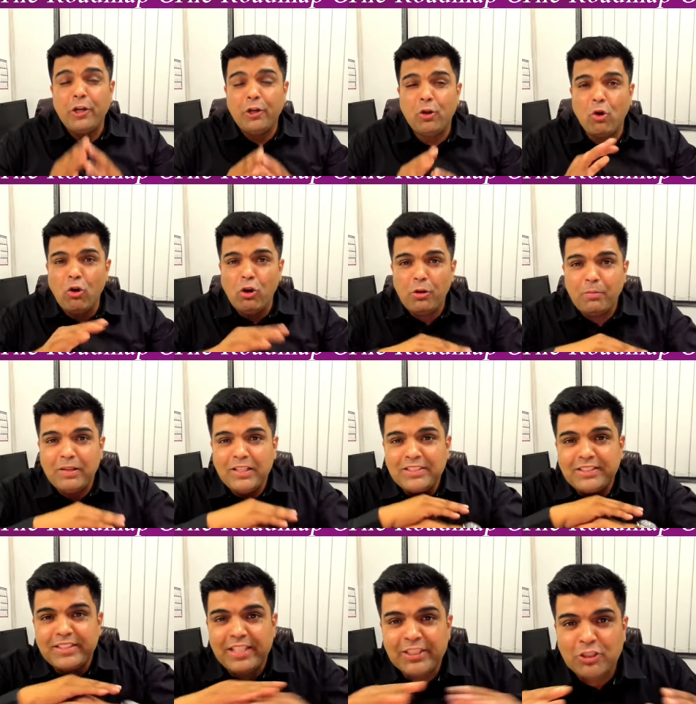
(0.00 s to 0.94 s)
Don't
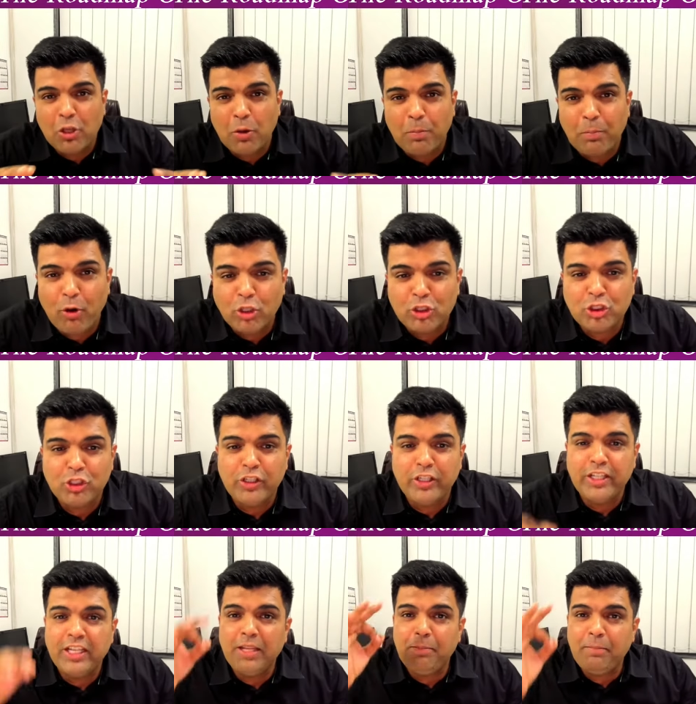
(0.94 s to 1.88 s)
miss this
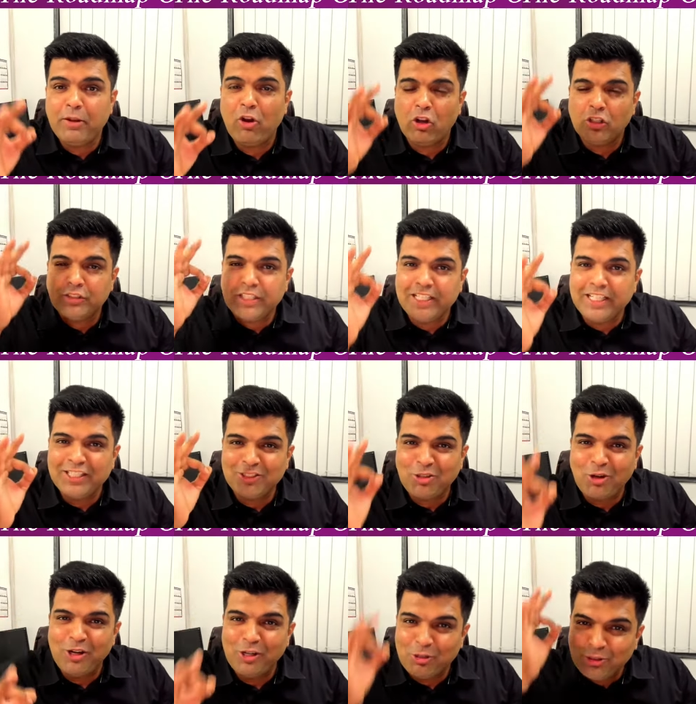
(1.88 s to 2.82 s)
opportunity because it is
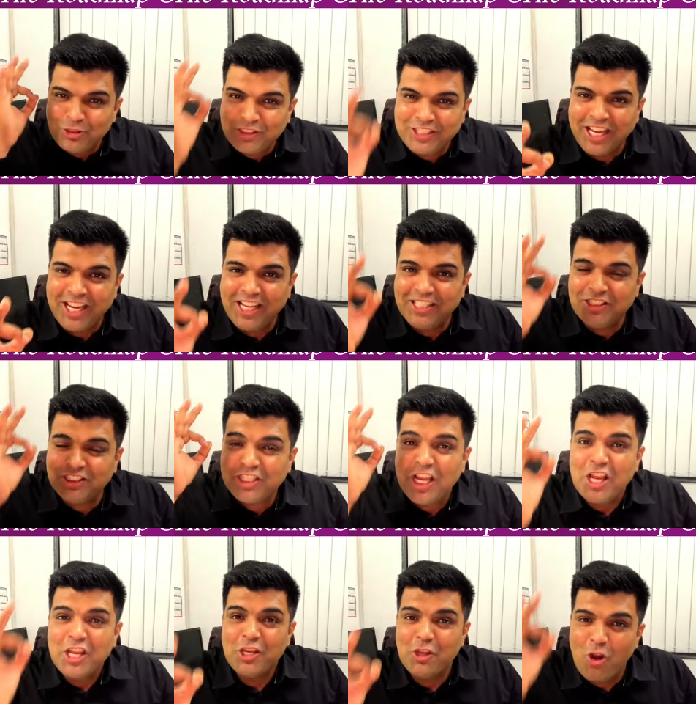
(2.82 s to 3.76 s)
going to change
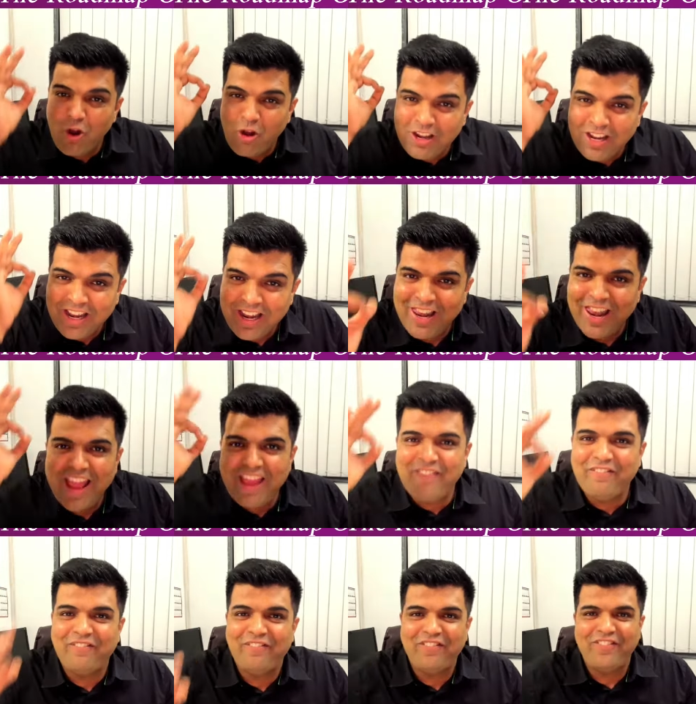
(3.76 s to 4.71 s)
your
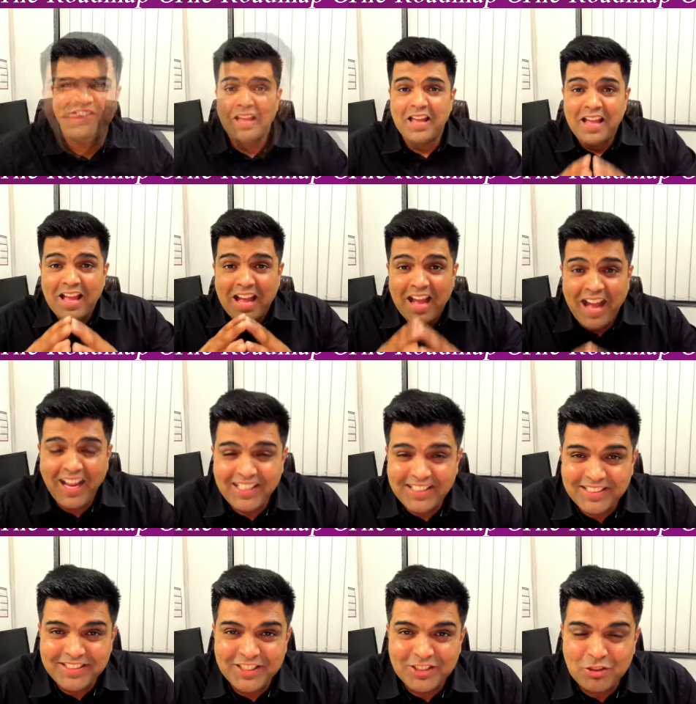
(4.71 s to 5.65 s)
life. Hi,
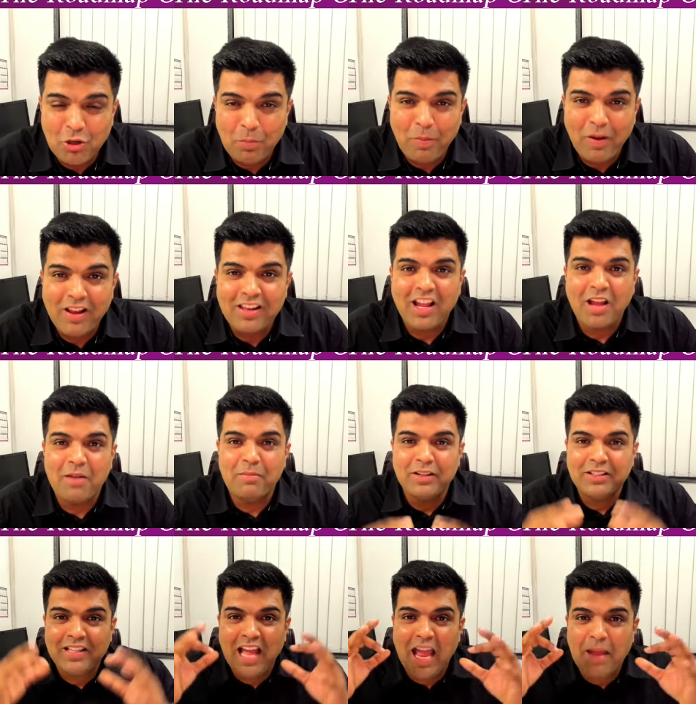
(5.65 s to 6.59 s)
this is Gopal
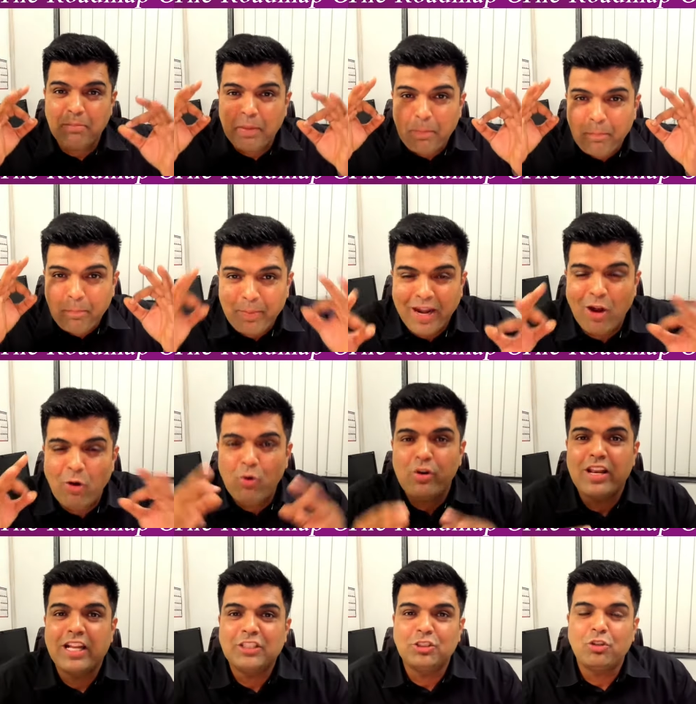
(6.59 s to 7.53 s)
Kamath. I'm a proud
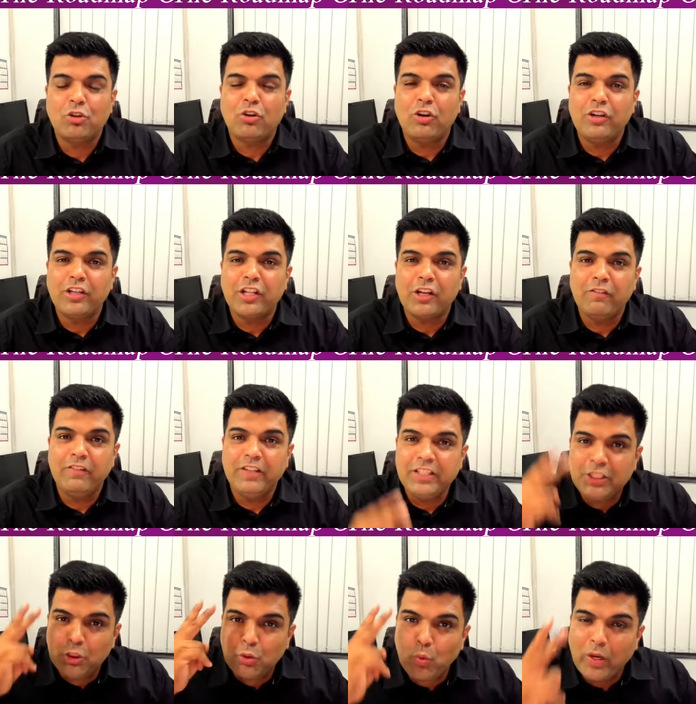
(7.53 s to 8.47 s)
restaurateur
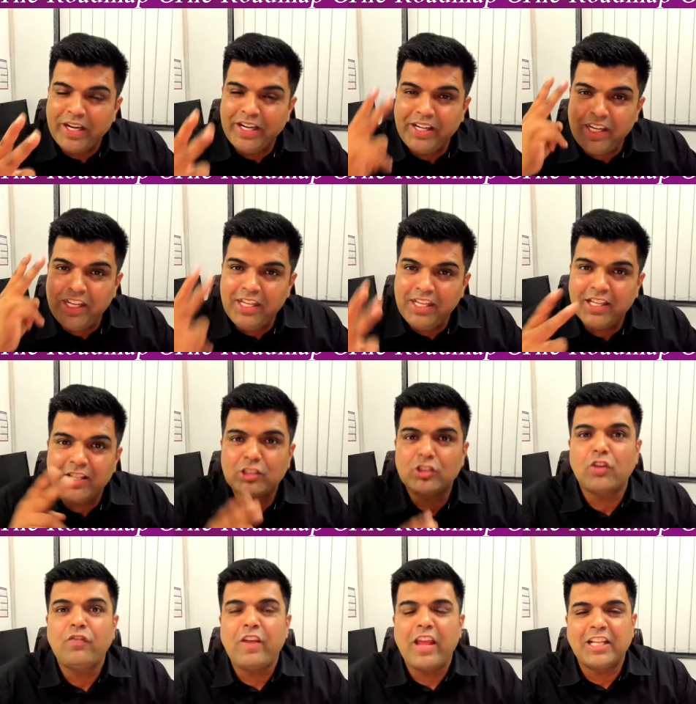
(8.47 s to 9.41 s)
with 20 years
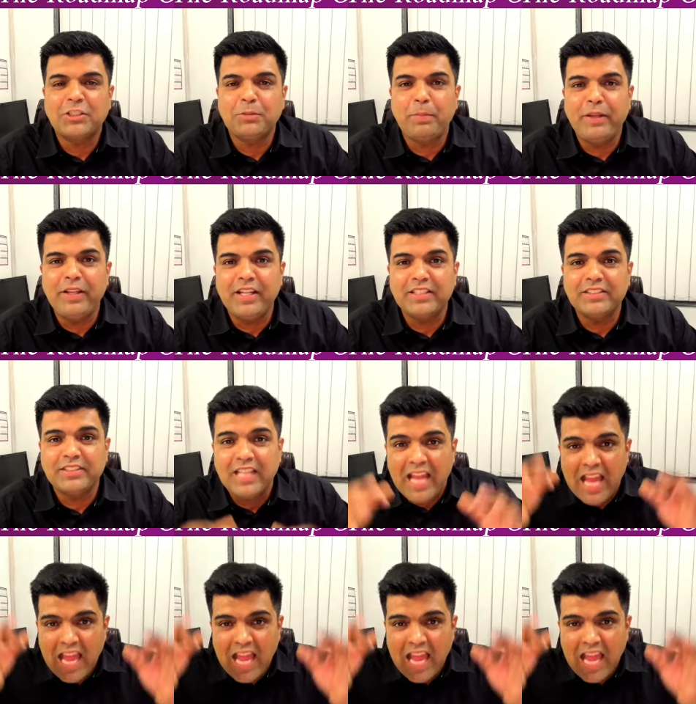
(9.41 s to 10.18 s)
of experience,